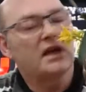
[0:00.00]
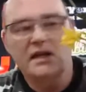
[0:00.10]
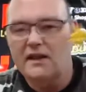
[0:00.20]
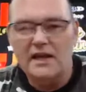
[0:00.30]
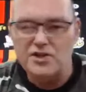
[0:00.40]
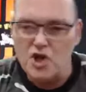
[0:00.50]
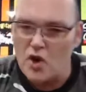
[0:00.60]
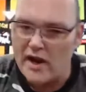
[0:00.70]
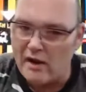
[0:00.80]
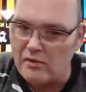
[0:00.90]
now that's
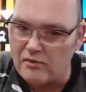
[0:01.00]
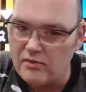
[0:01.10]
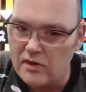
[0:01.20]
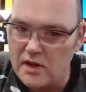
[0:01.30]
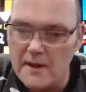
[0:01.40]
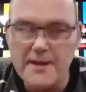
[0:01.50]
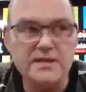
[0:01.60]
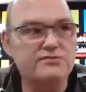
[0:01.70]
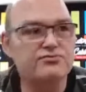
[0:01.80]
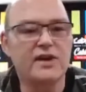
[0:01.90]
knockout.
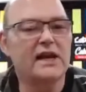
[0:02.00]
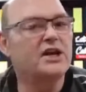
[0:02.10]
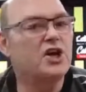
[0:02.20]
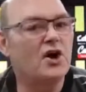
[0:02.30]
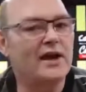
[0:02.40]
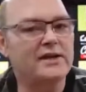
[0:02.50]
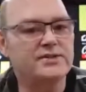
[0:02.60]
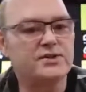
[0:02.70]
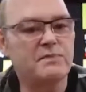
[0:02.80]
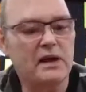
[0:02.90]
It's really knockout is
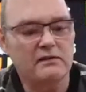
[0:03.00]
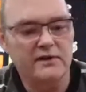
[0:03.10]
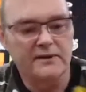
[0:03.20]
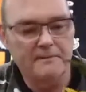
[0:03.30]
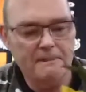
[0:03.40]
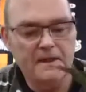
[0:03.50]
the smell of it.